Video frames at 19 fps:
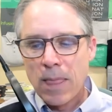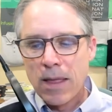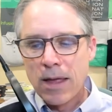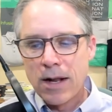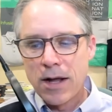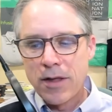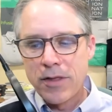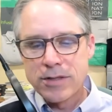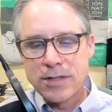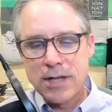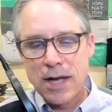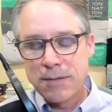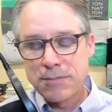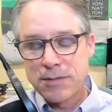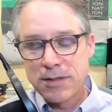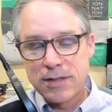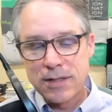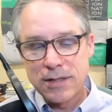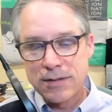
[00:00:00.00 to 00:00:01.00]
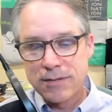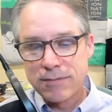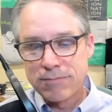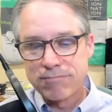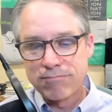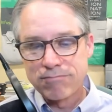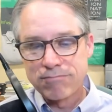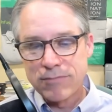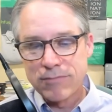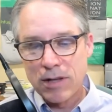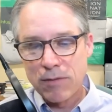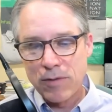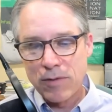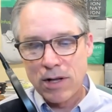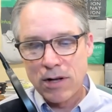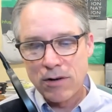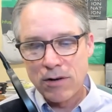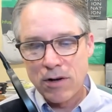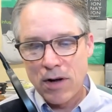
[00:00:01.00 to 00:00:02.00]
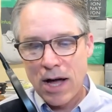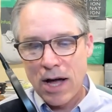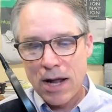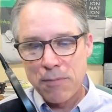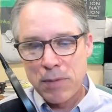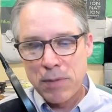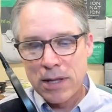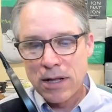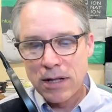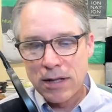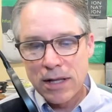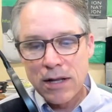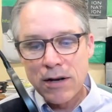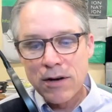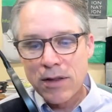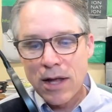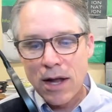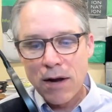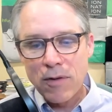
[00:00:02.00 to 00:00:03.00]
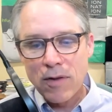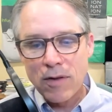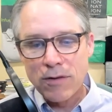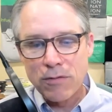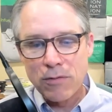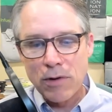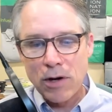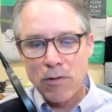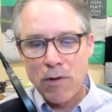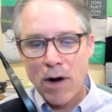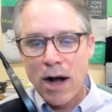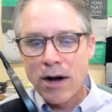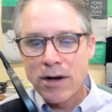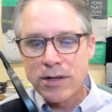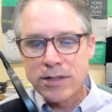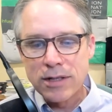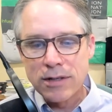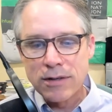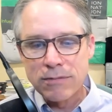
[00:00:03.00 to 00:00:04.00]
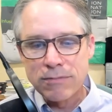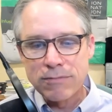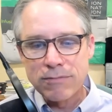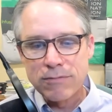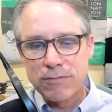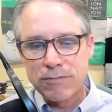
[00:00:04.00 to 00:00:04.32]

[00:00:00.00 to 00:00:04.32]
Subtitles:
And other times it's just that we don't know how to be the leader that is required to